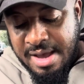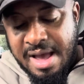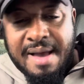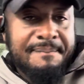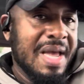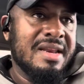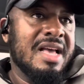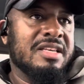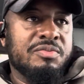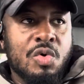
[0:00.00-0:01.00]
I bet
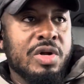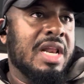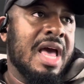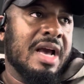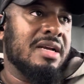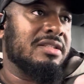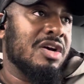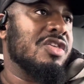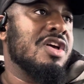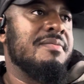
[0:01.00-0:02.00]
there's more that I could
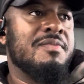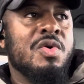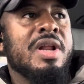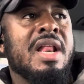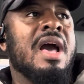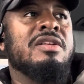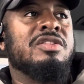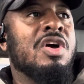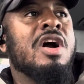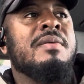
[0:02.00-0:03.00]
touch on, more that I could
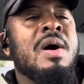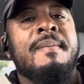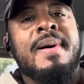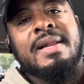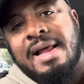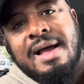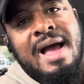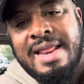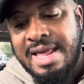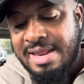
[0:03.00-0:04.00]
talk about, but
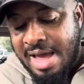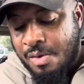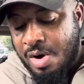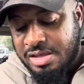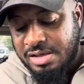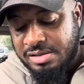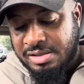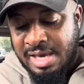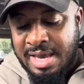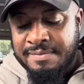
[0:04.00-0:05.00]
I did not watch this
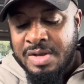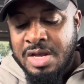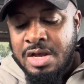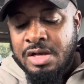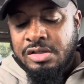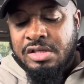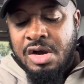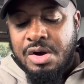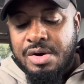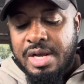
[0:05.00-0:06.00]
game,
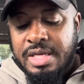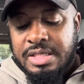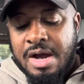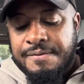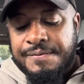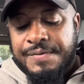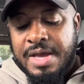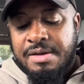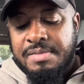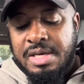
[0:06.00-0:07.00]
so it's unfair
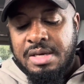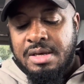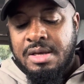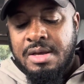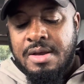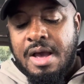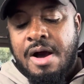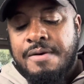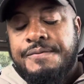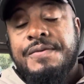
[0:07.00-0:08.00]
to me.
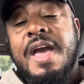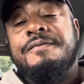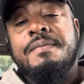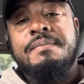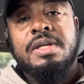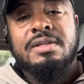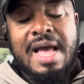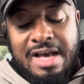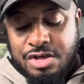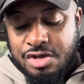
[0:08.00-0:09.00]
Unfair for me to
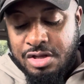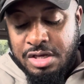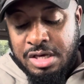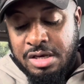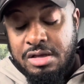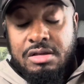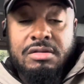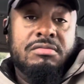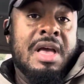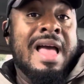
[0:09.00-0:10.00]
actually
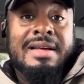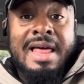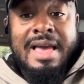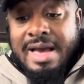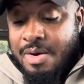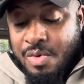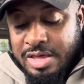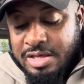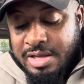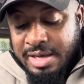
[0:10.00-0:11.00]
act like I
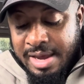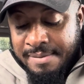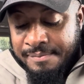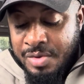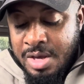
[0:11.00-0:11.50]
watched the game.